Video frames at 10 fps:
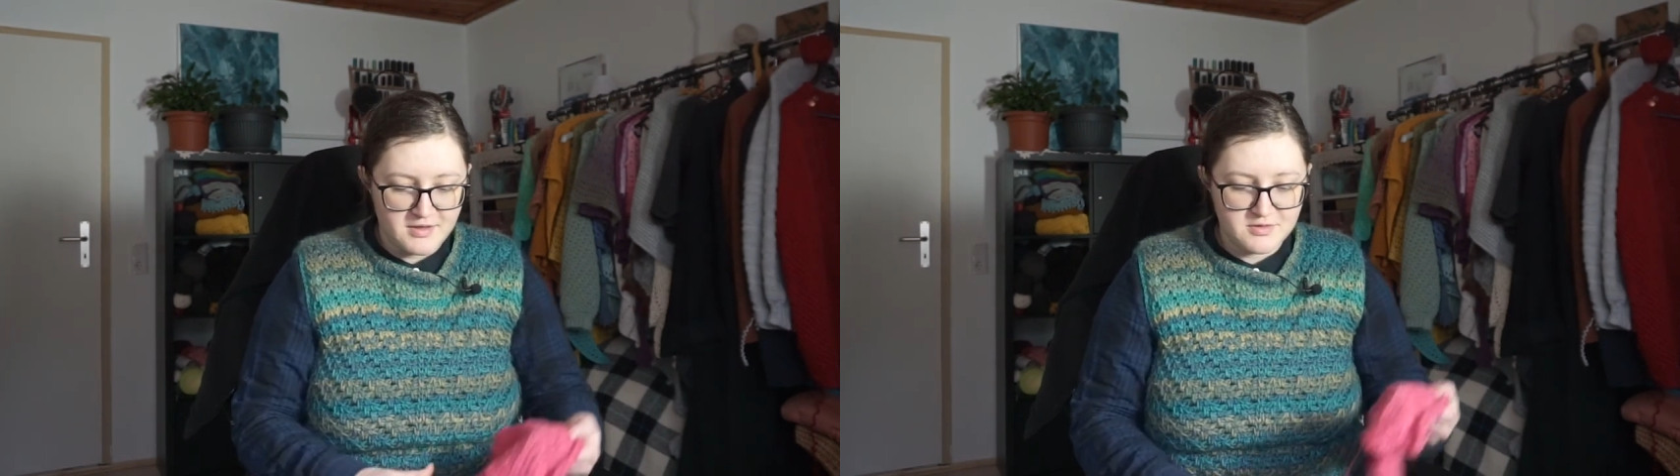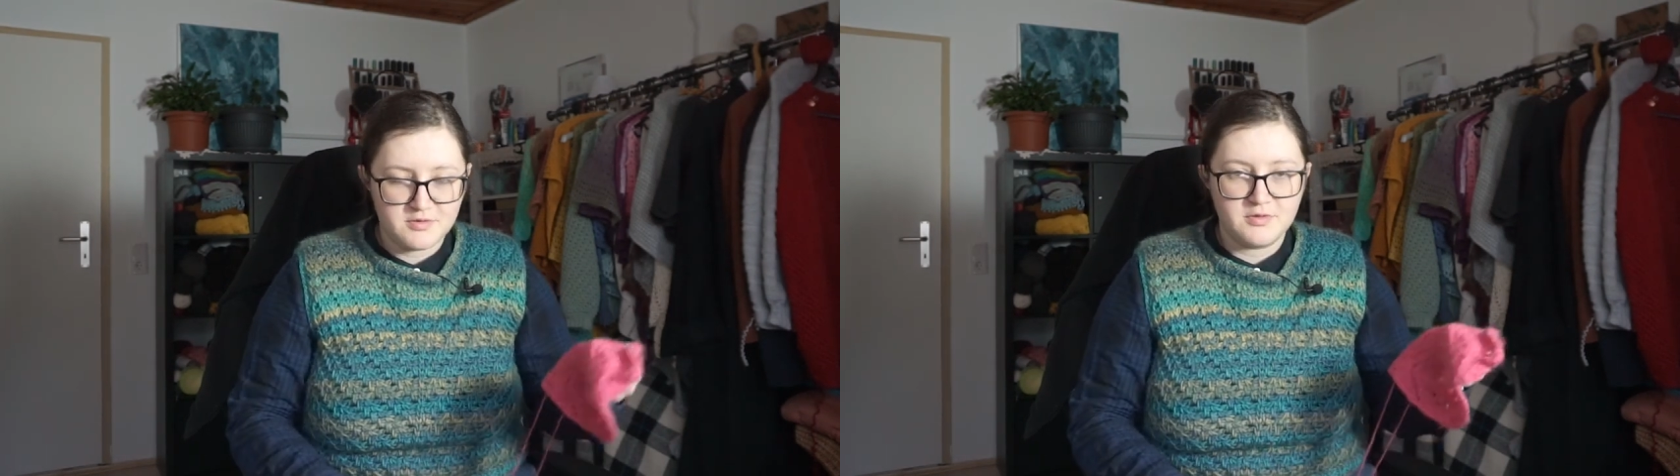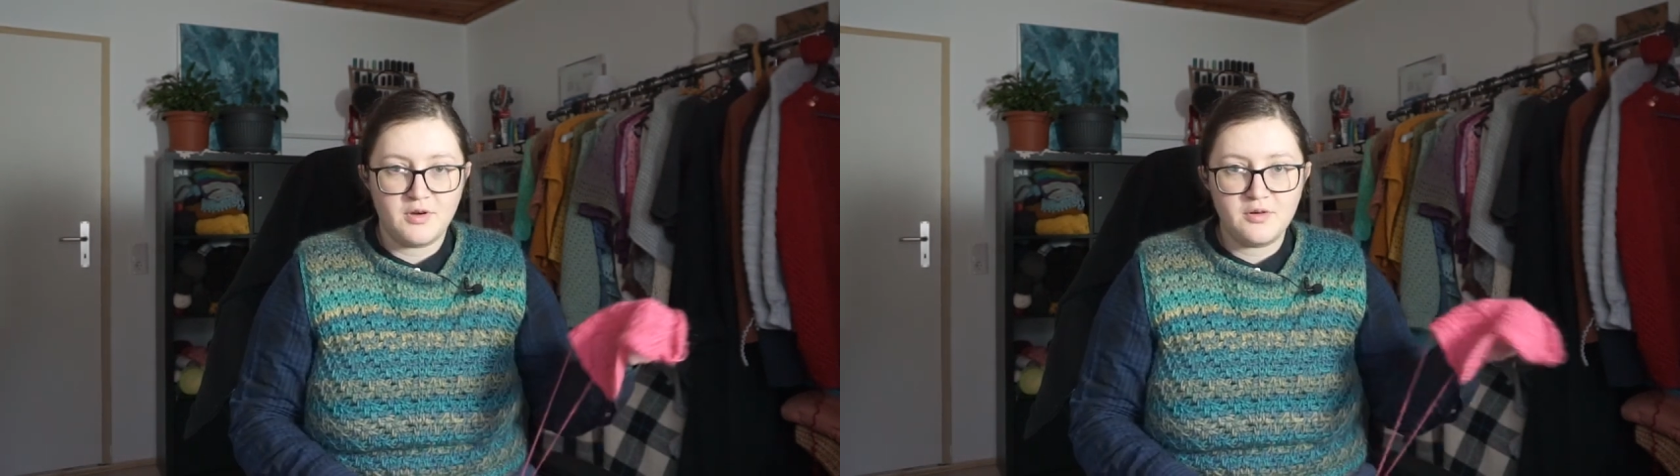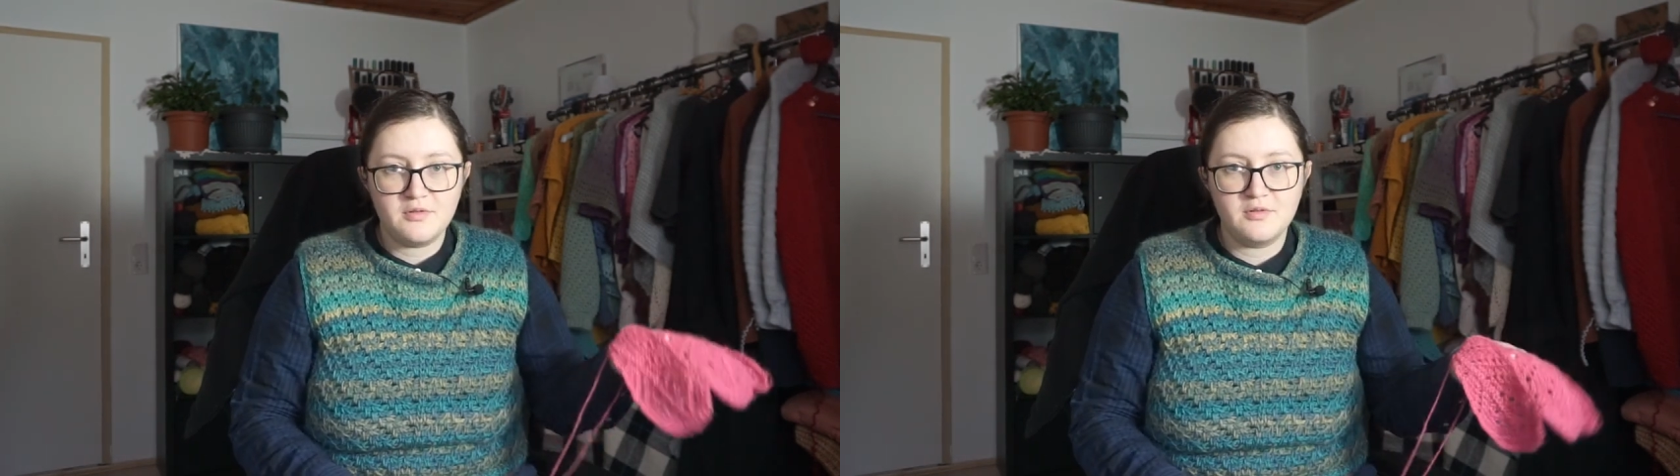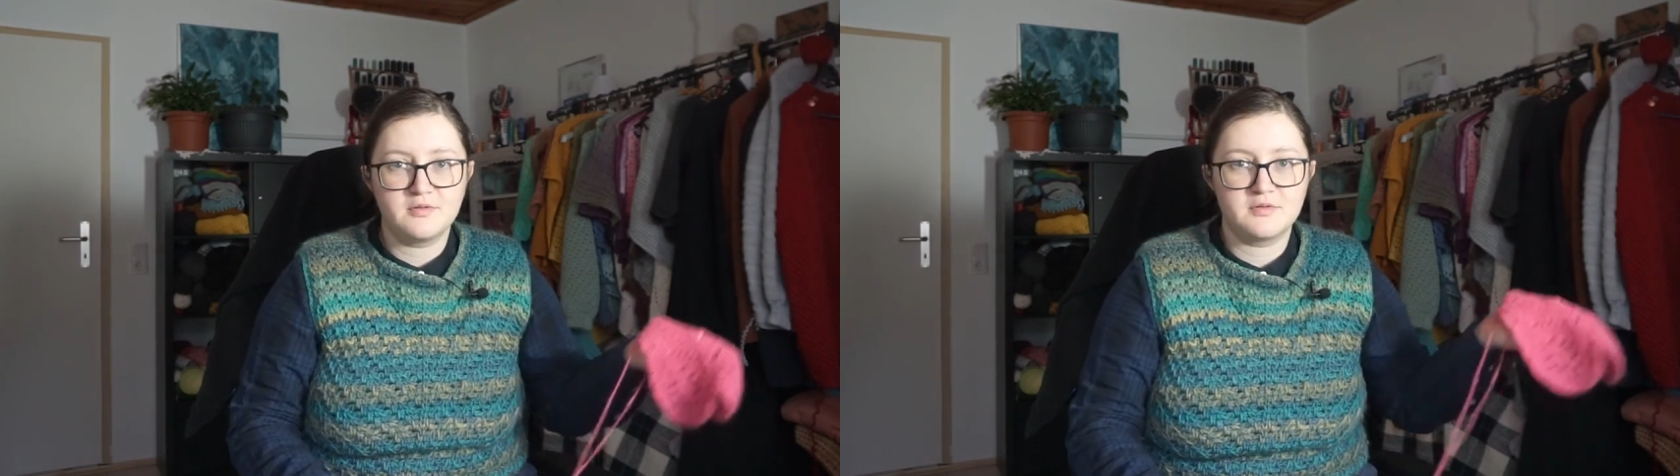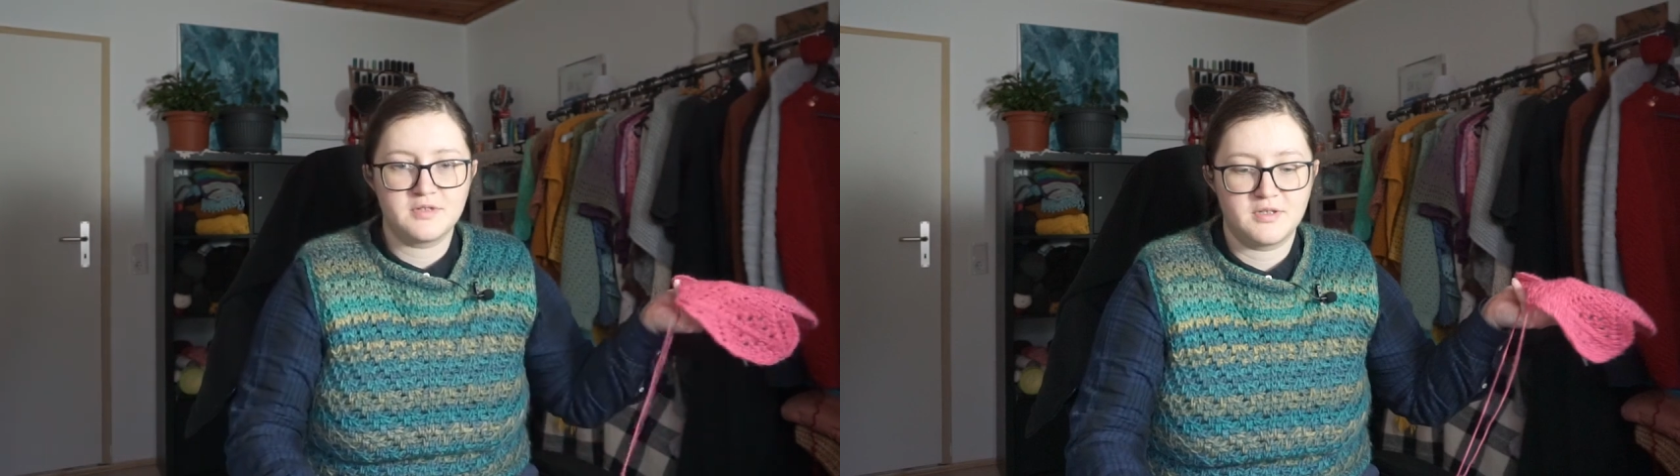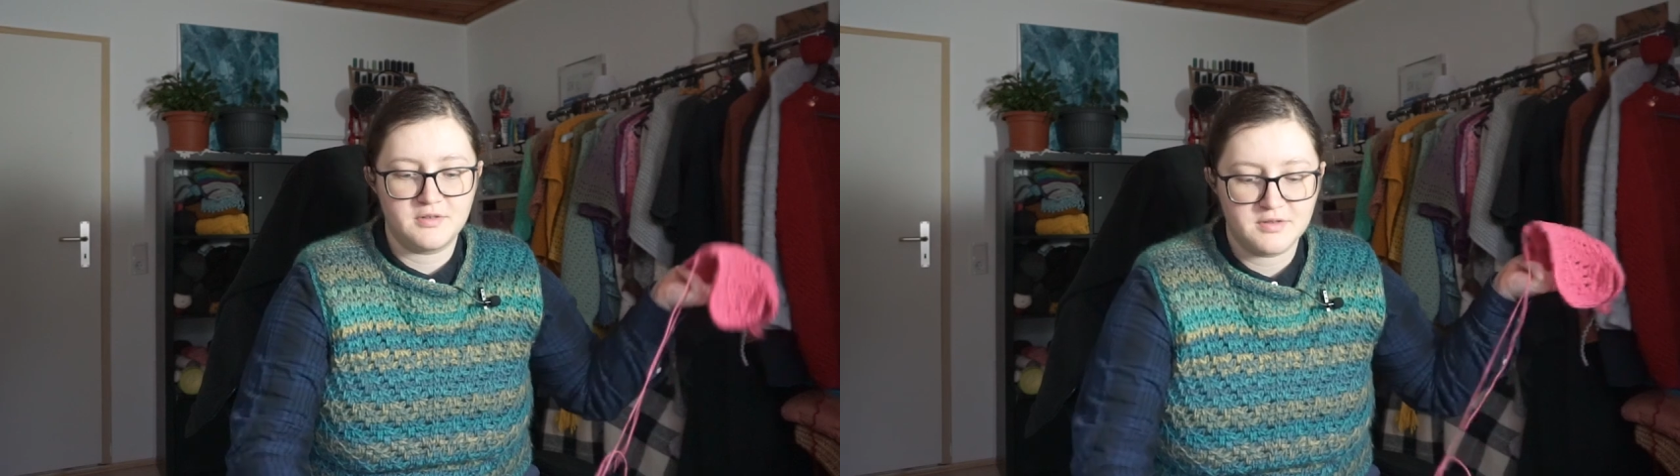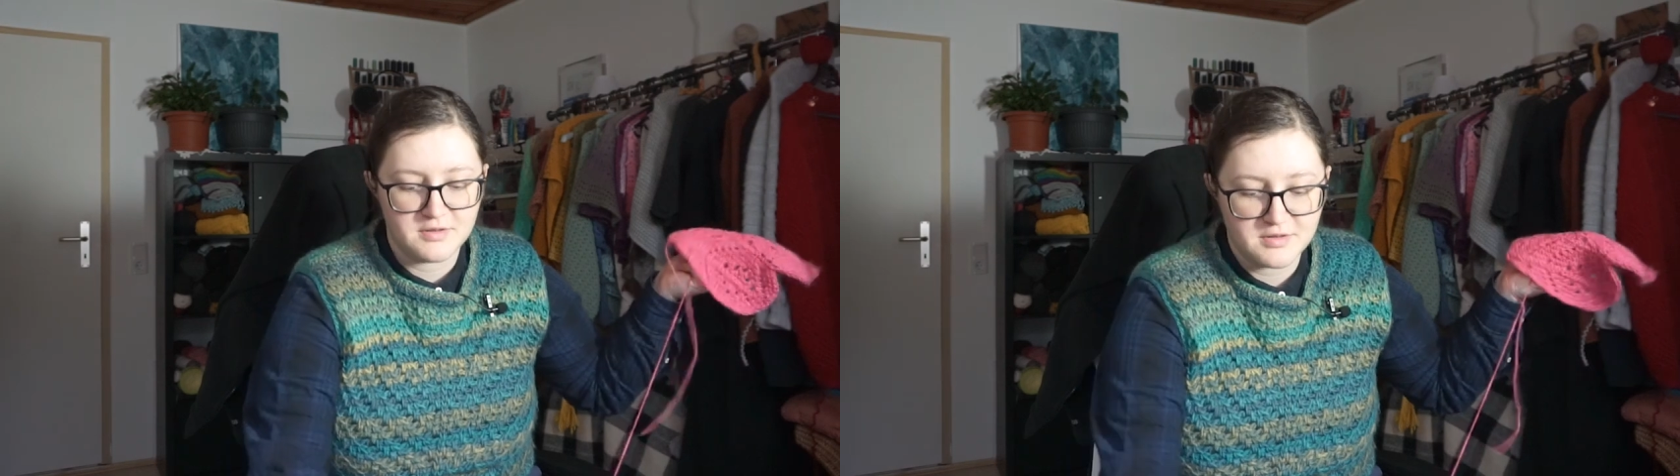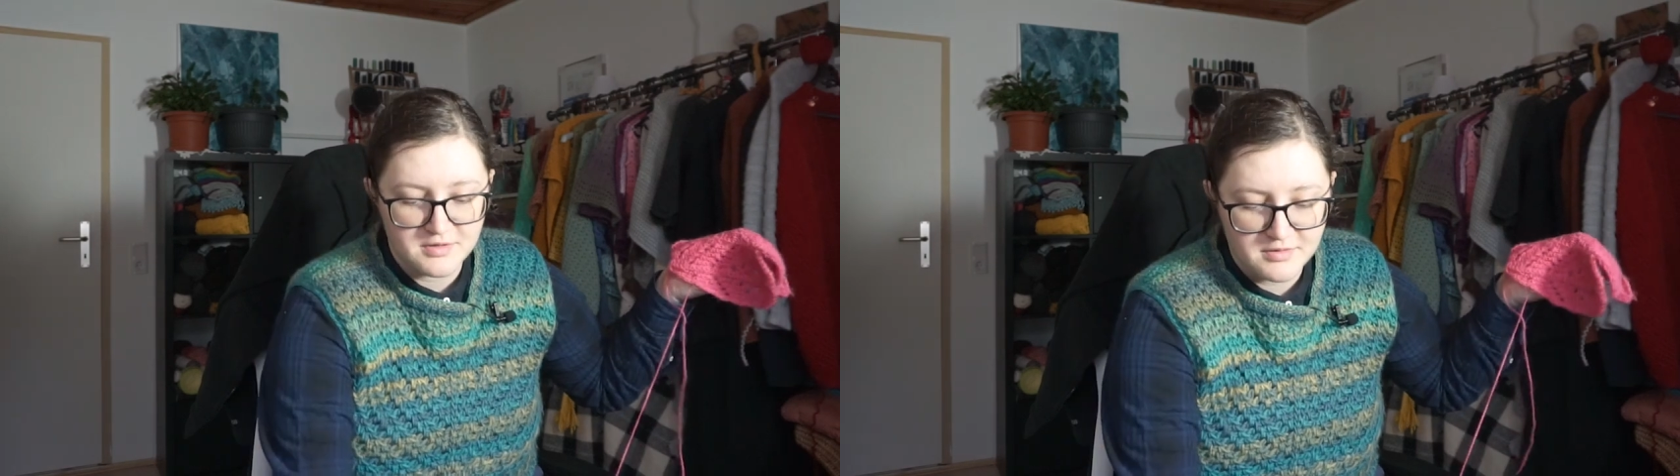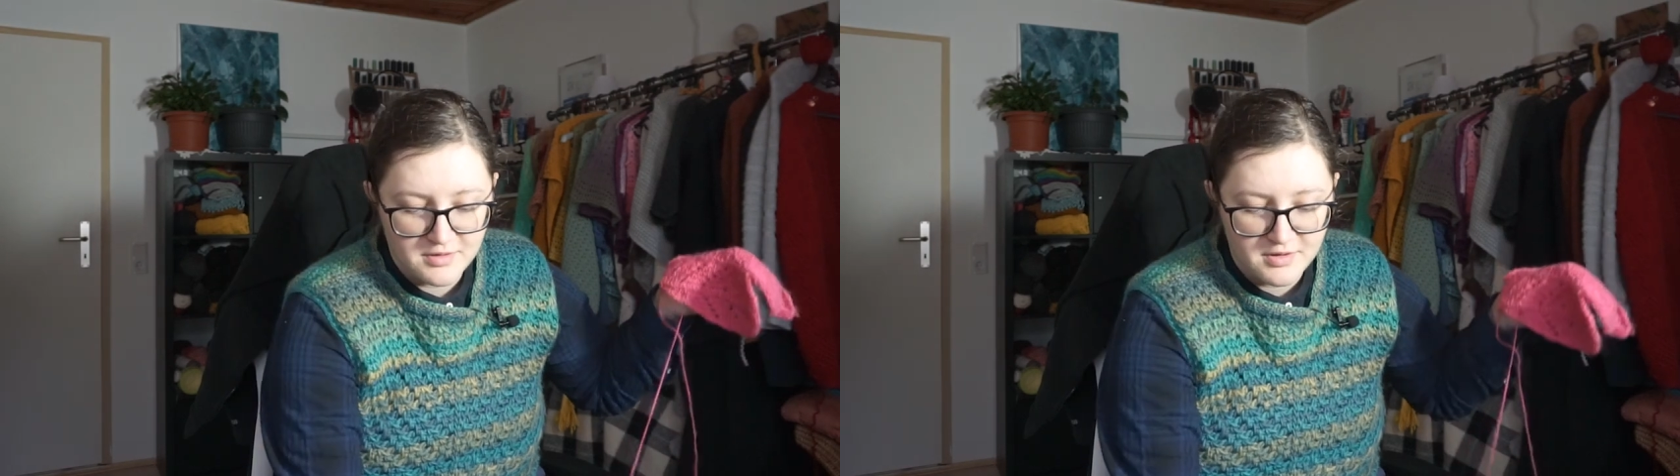as you know, there is
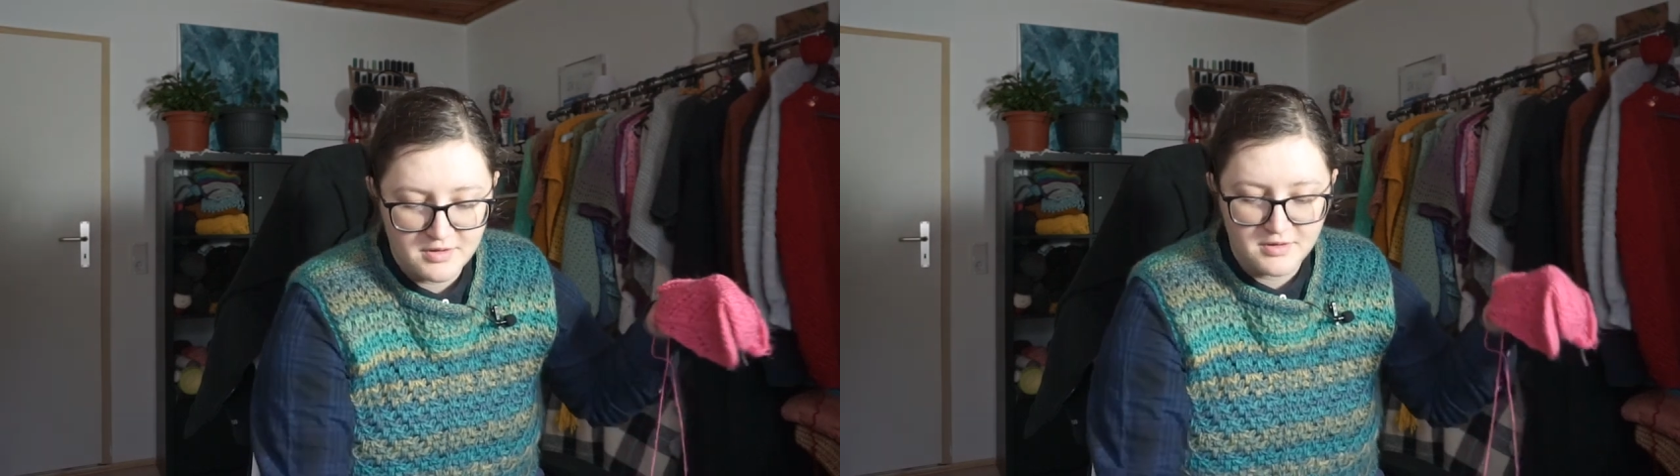the